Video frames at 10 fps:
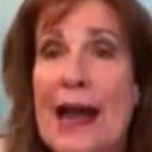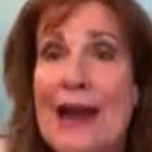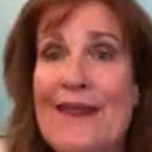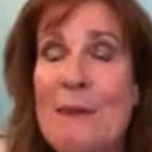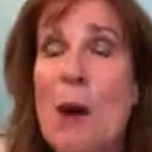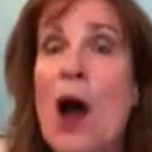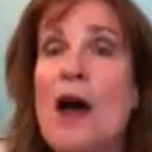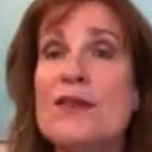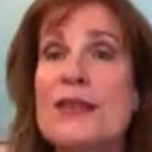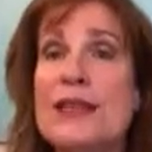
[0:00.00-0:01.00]
and the
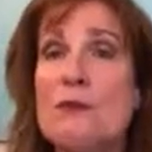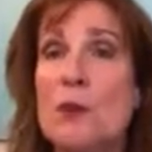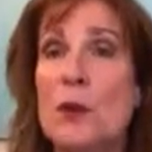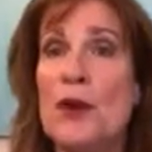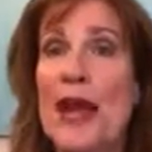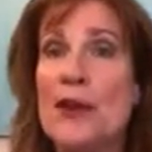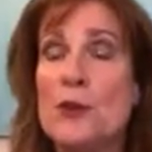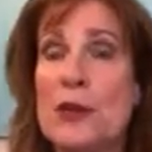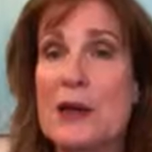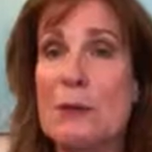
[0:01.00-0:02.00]
positive will
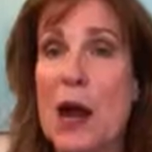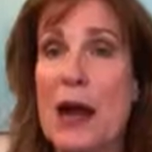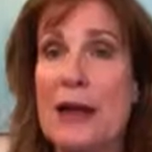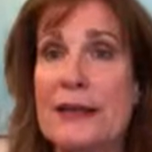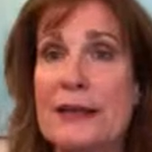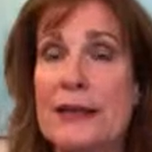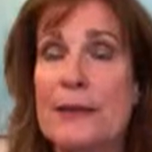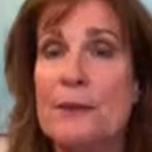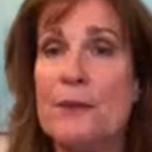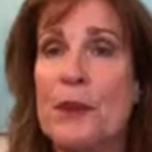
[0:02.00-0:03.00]
naturally rise.
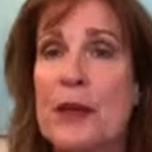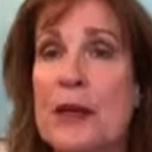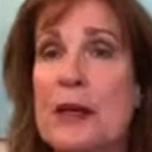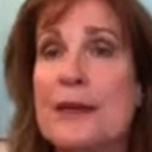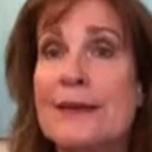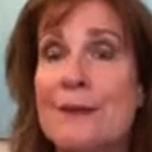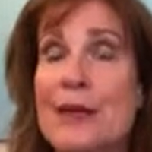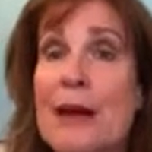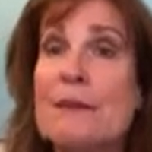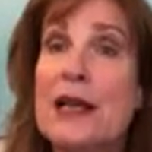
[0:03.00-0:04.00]

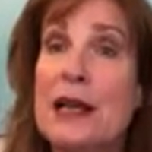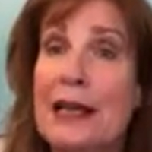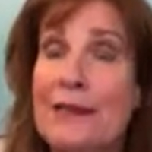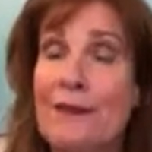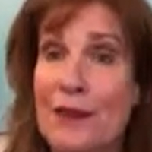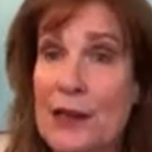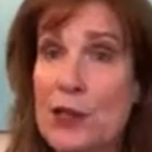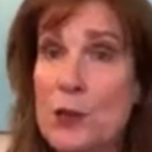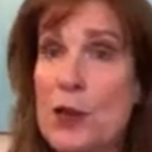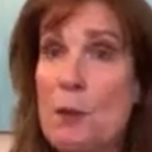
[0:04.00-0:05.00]
Sometimes I like to
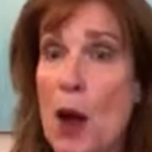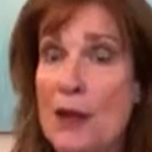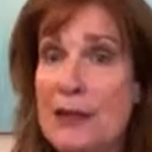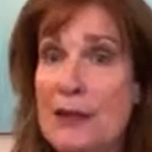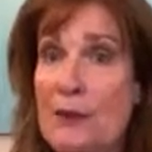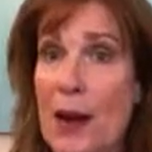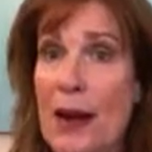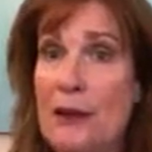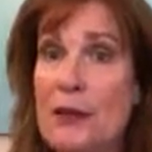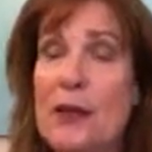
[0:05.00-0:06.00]
finish with a positive
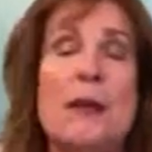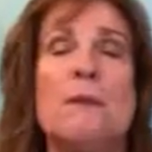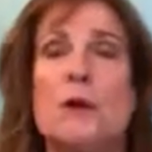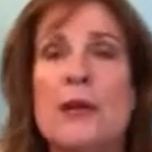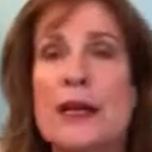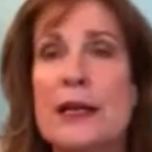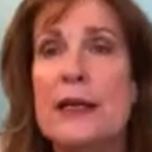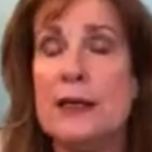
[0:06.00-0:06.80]
round, but we